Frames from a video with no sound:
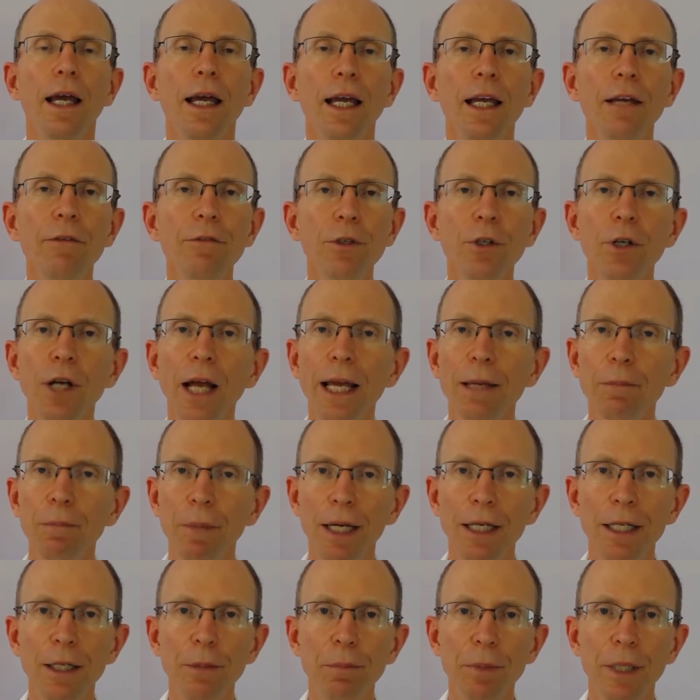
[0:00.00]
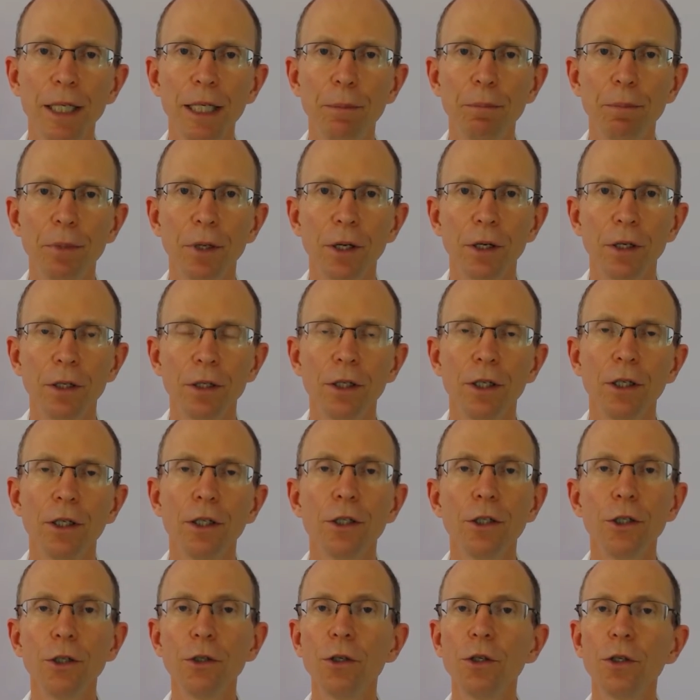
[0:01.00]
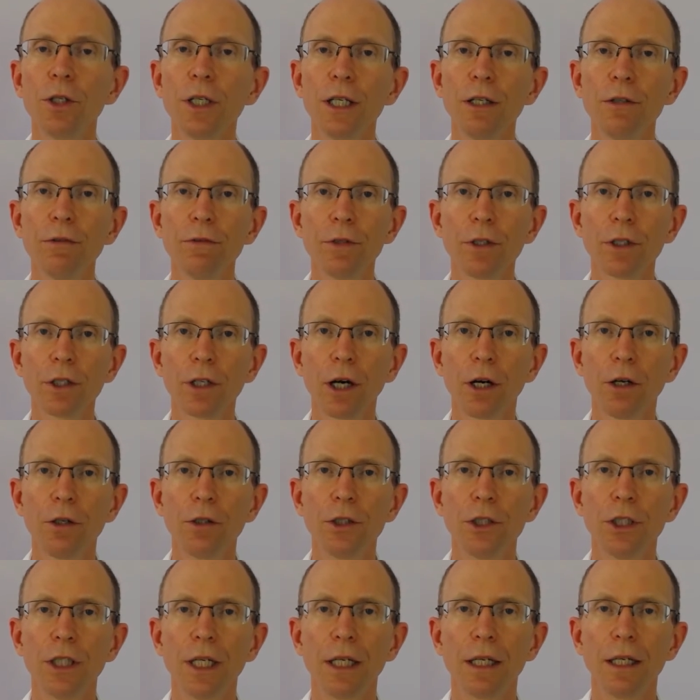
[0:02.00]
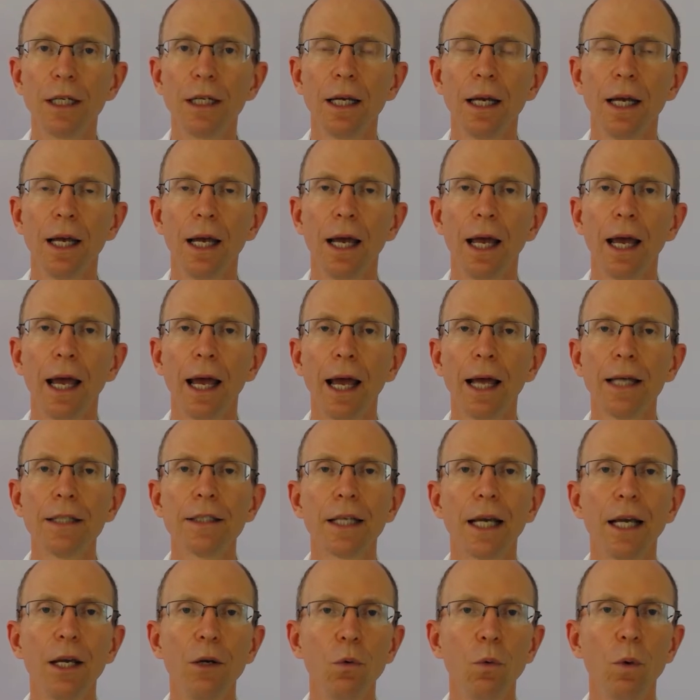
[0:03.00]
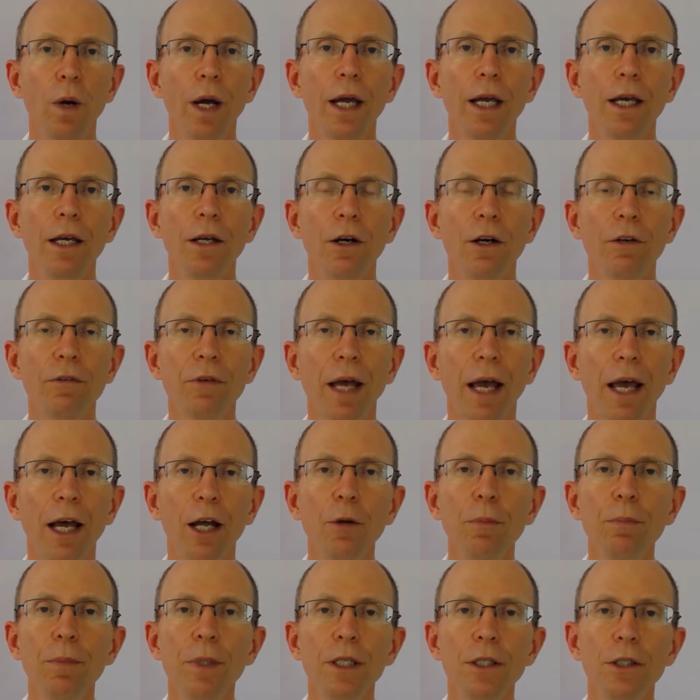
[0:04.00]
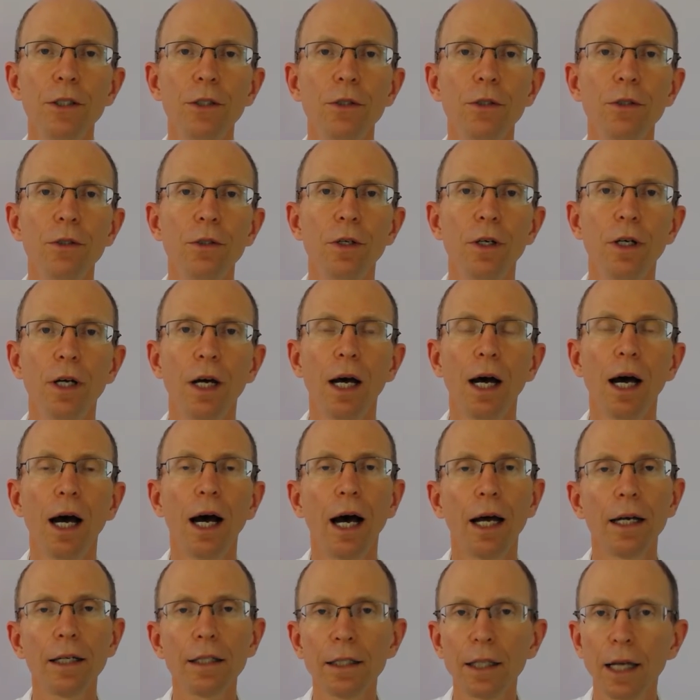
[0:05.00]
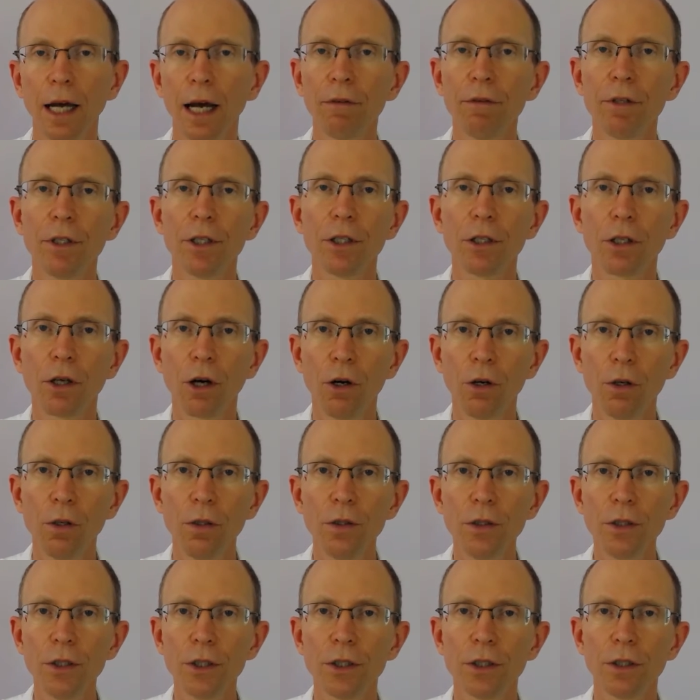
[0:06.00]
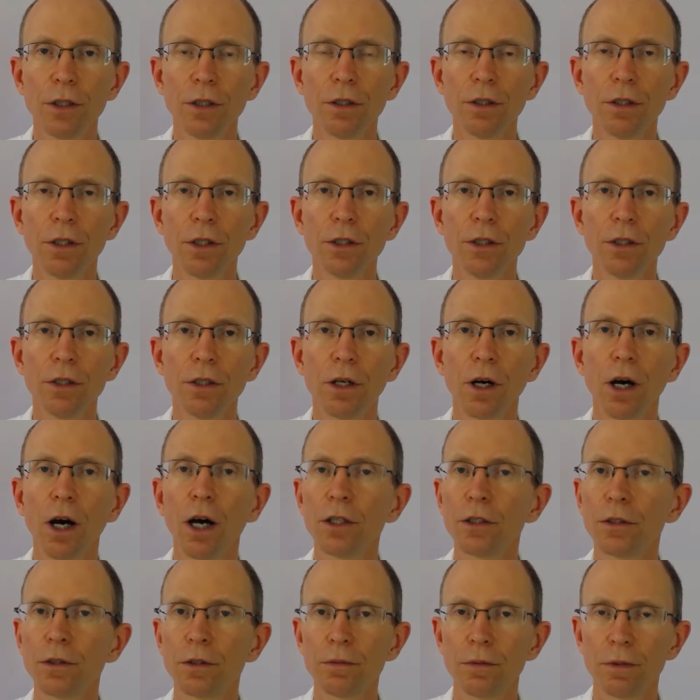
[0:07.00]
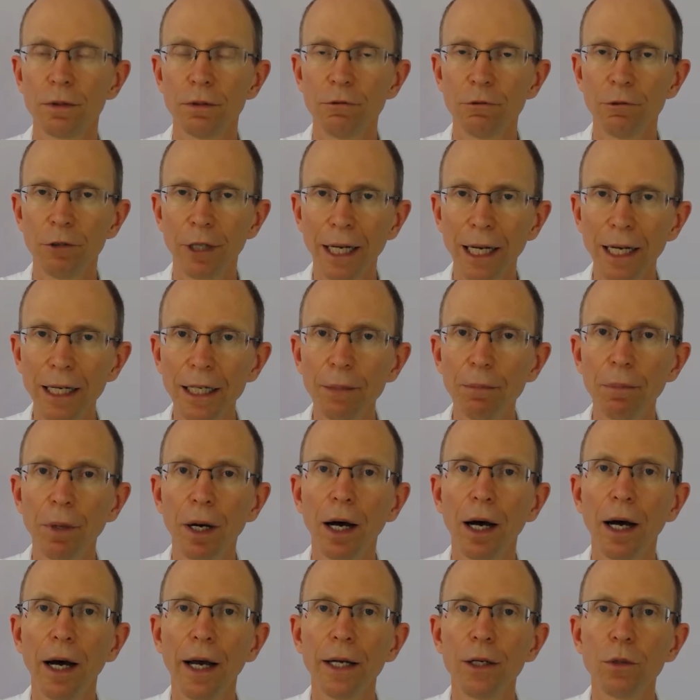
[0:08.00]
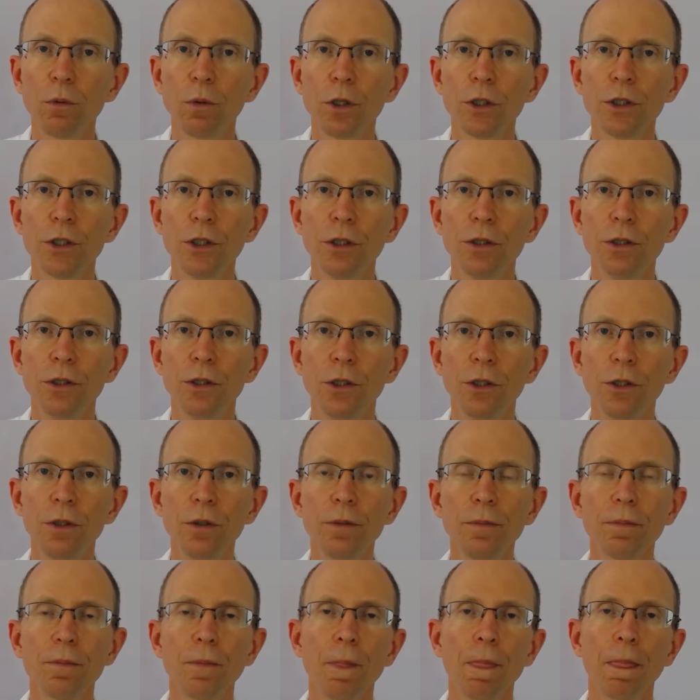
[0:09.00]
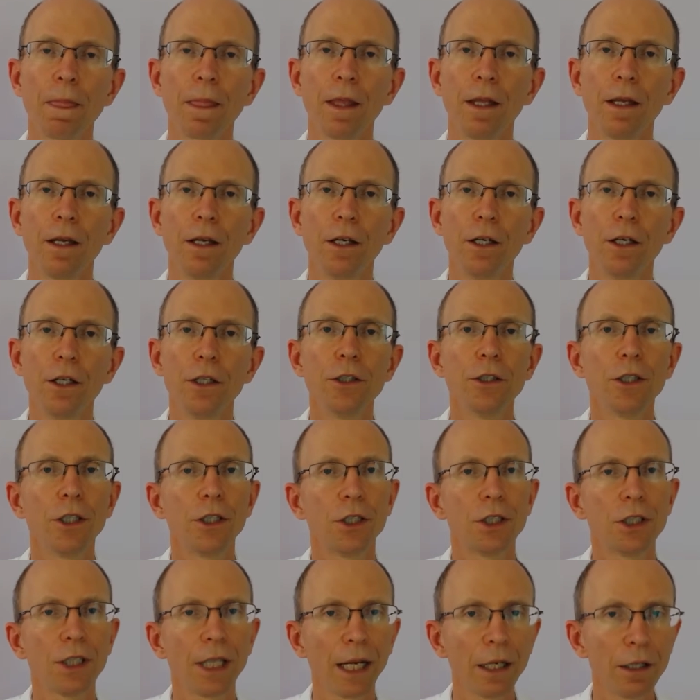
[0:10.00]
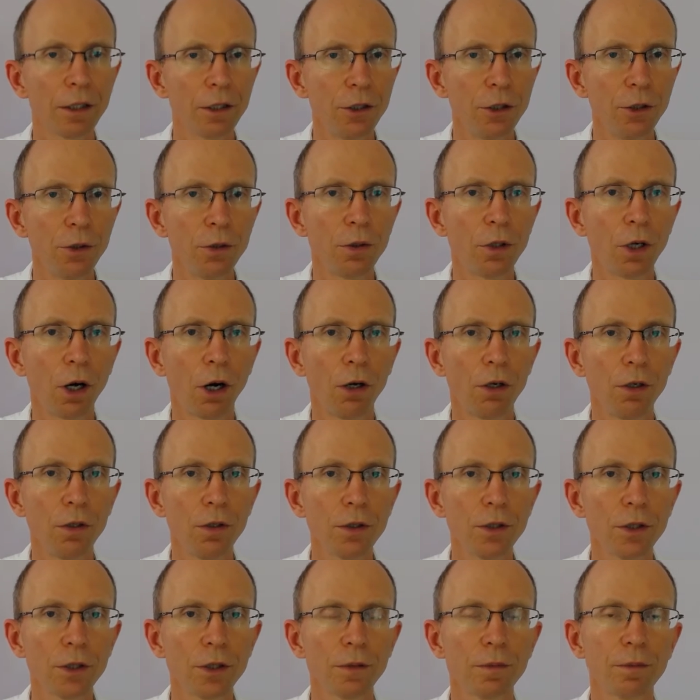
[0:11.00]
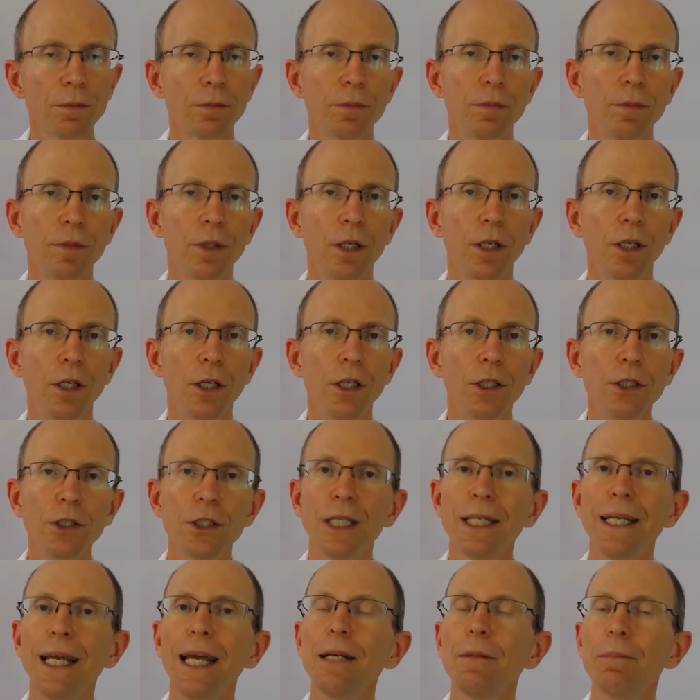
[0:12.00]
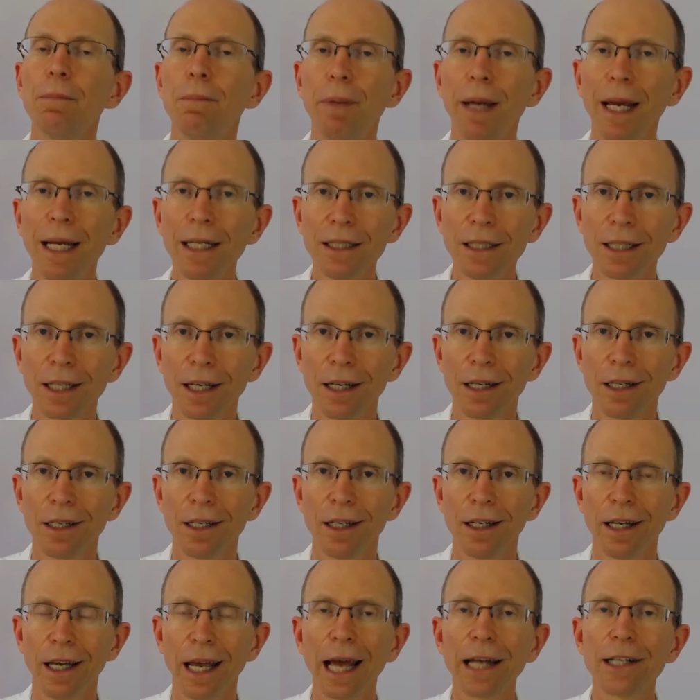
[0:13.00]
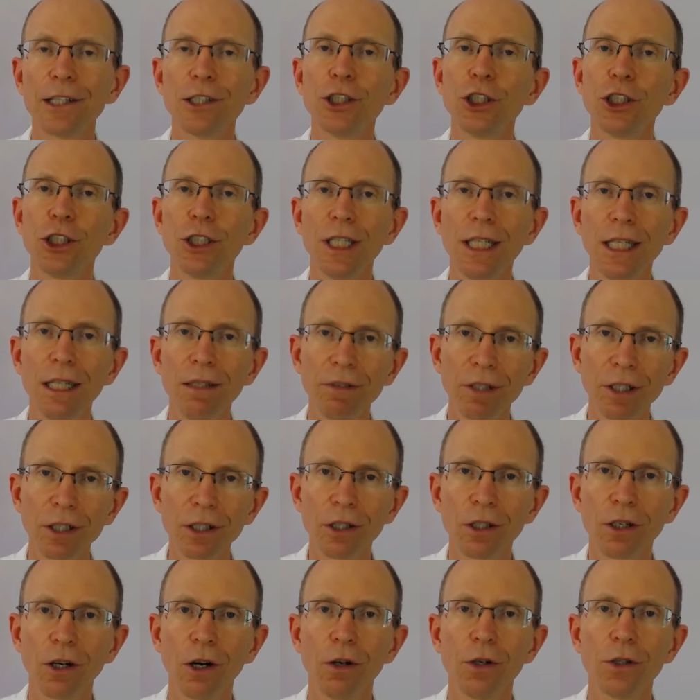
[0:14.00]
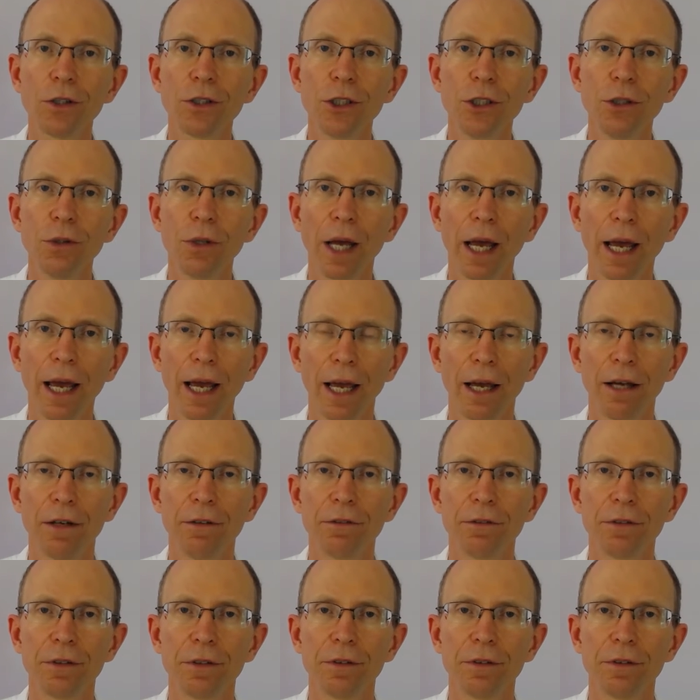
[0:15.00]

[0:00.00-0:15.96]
If you're like many people, you're looking for coaching as a way of helping you uncover the goals that are really behind what you do, to set new goals, to get better at achieving the goals you have,